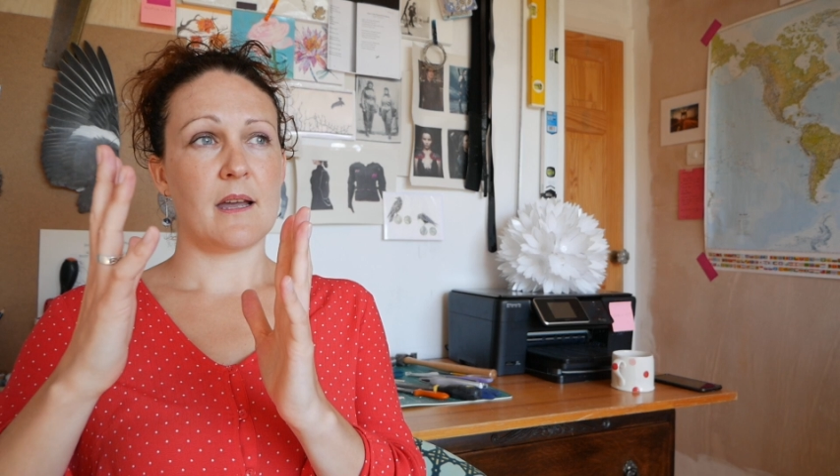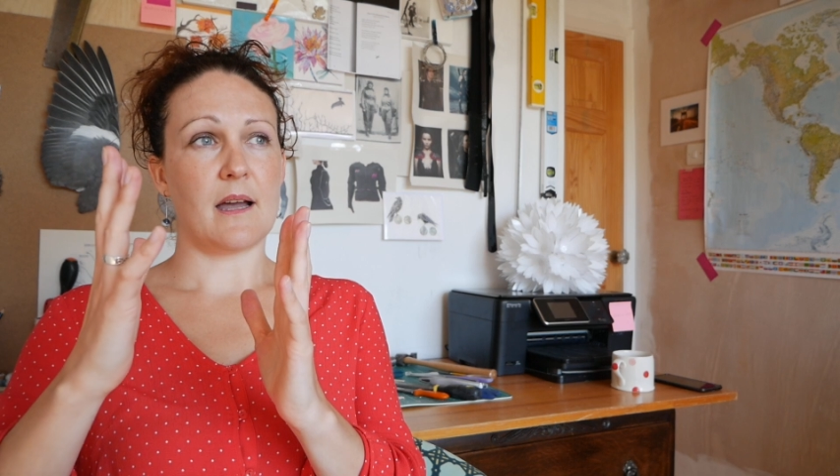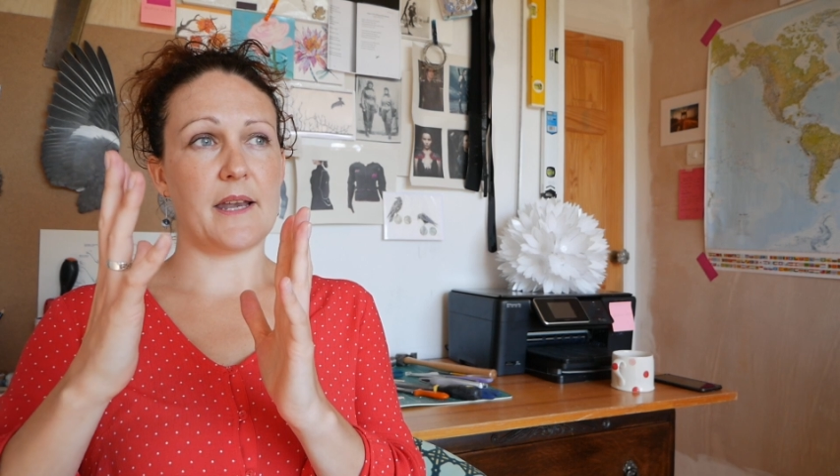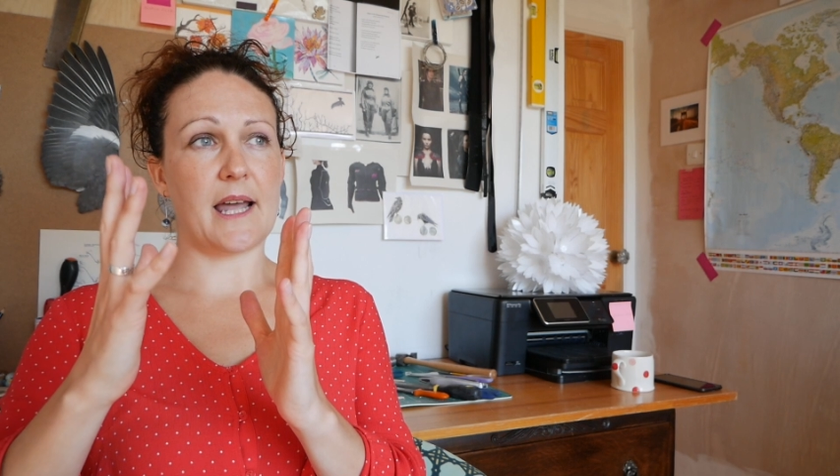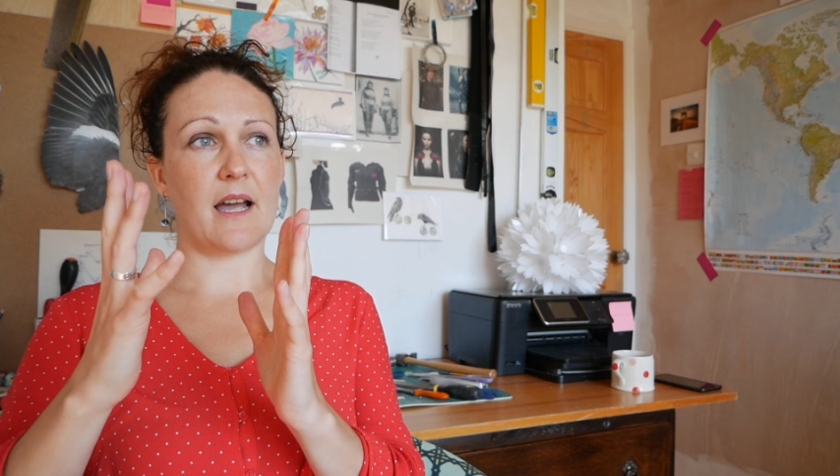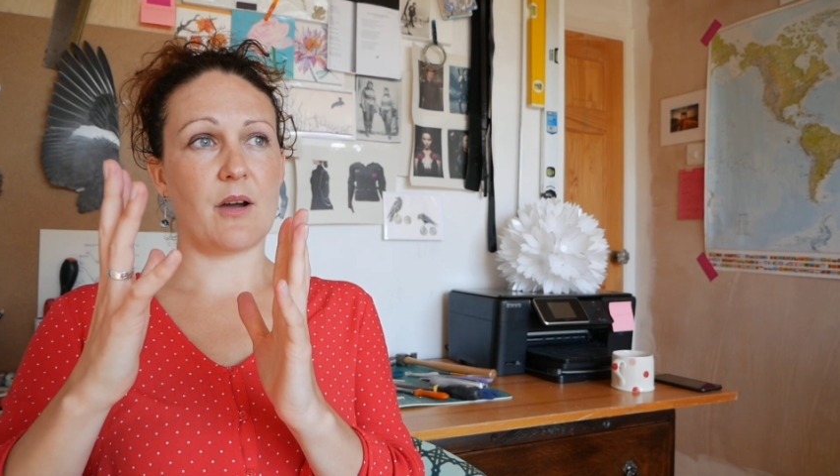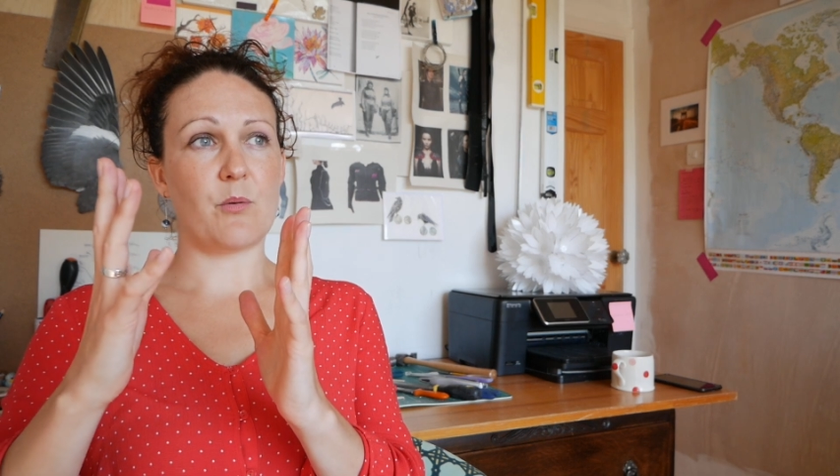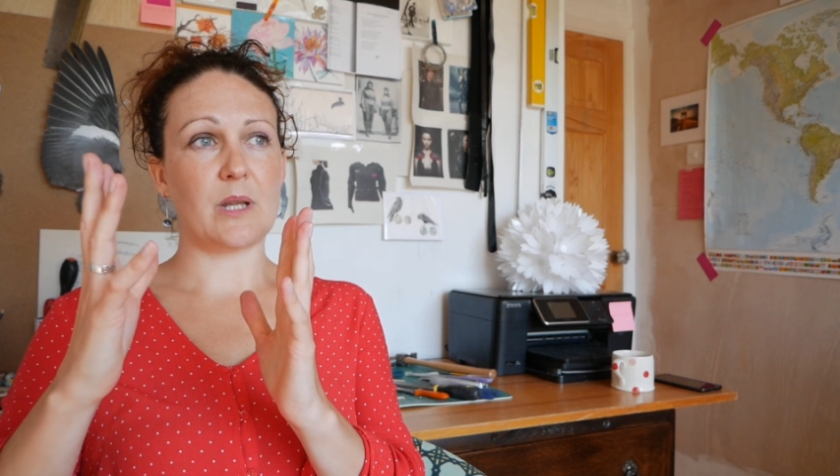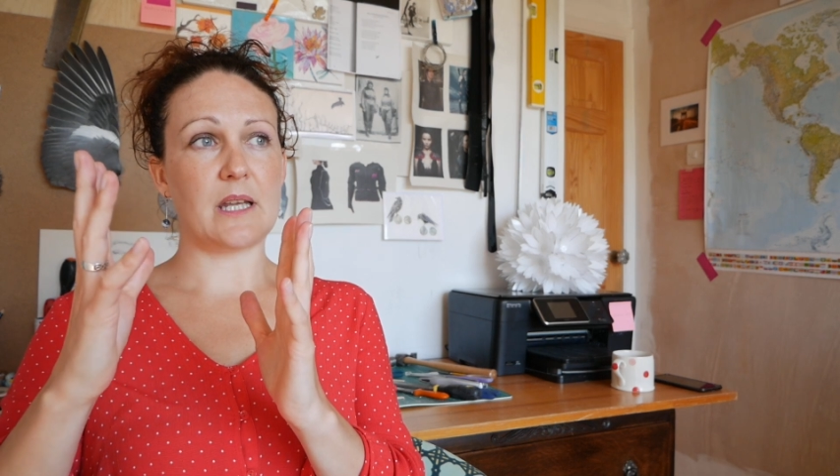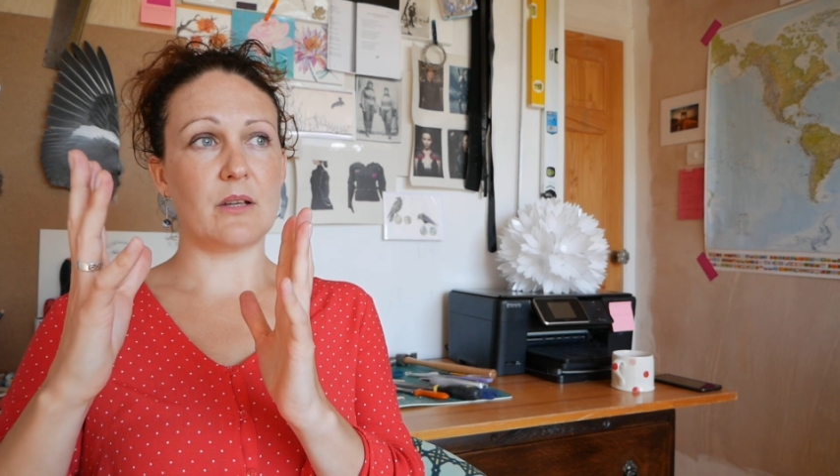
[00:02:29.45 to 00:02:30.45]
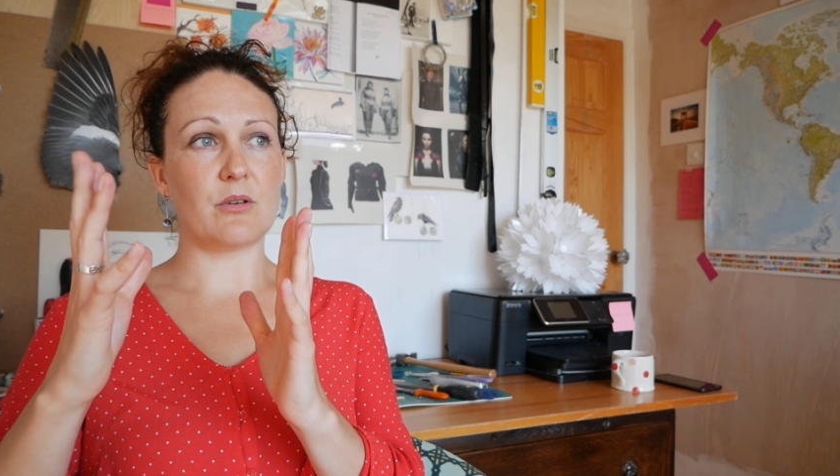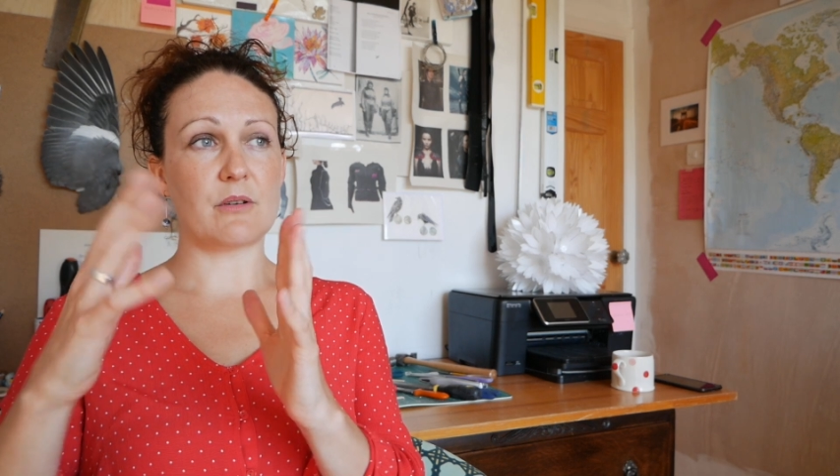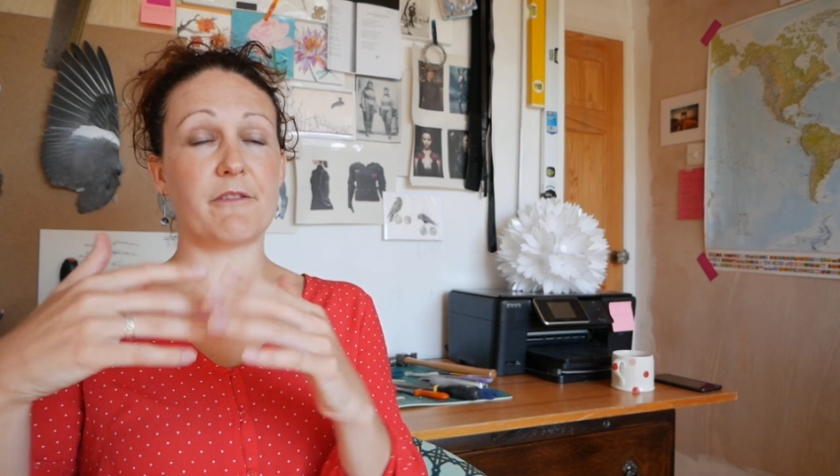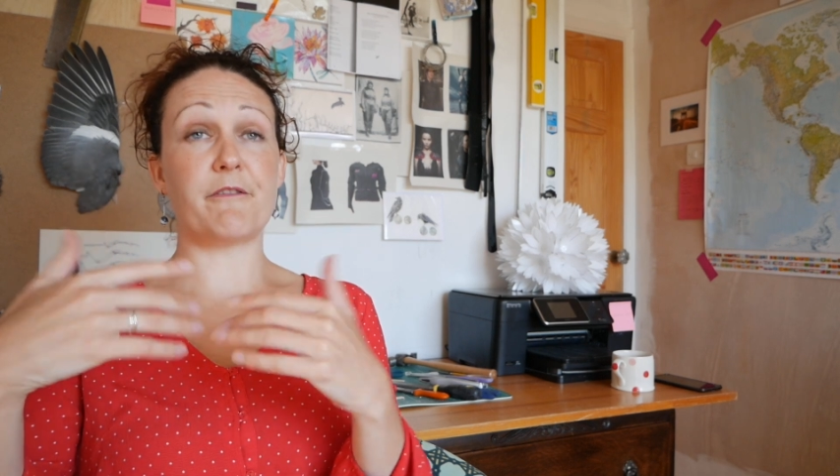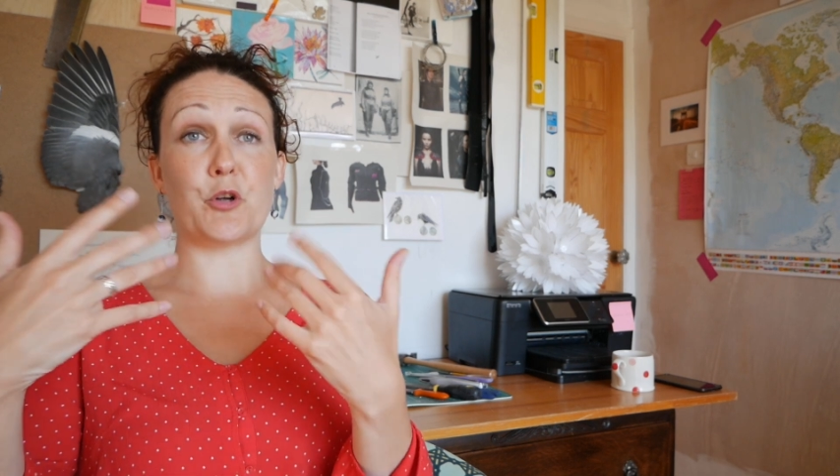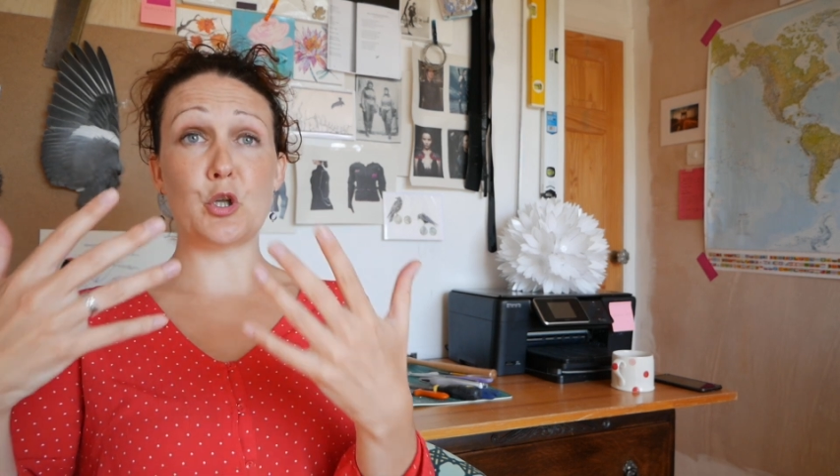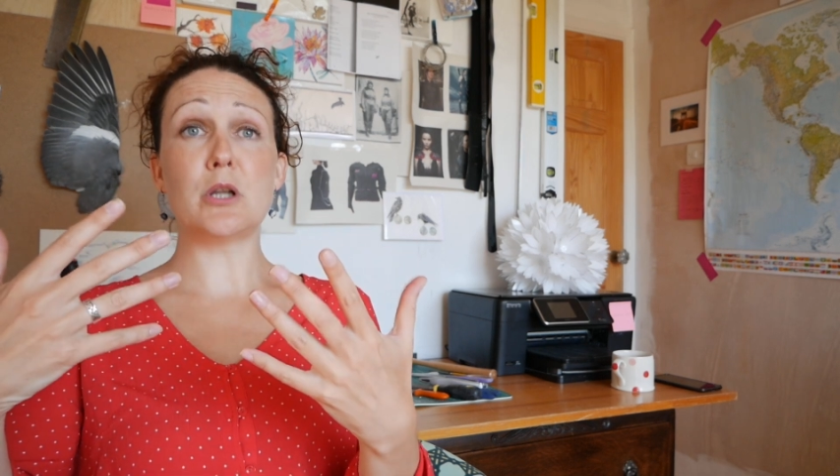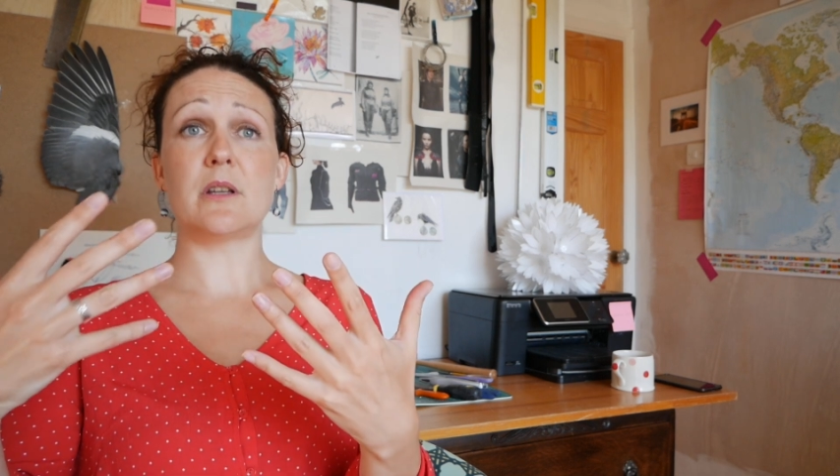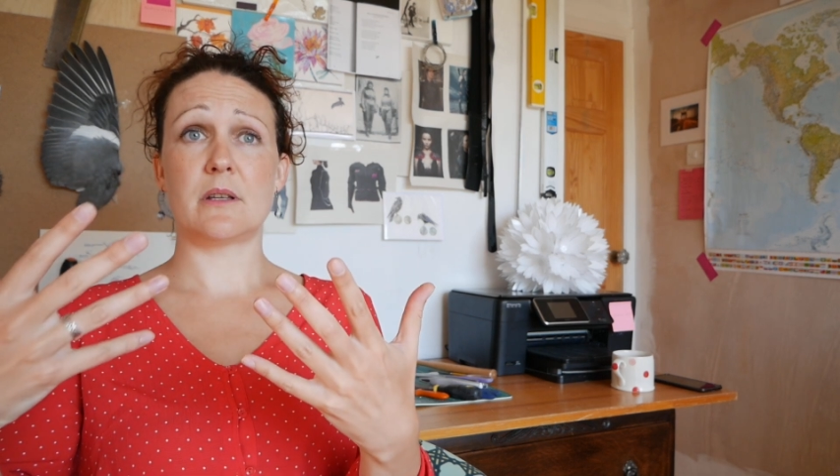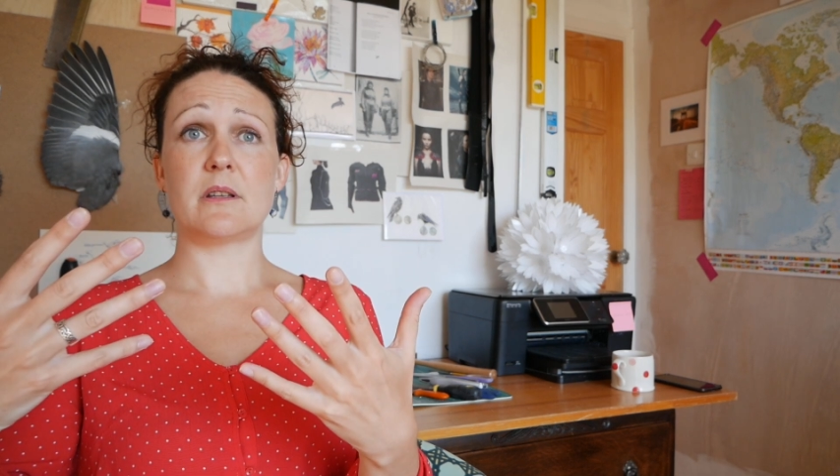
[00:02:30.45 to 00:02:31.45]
and how will it look full?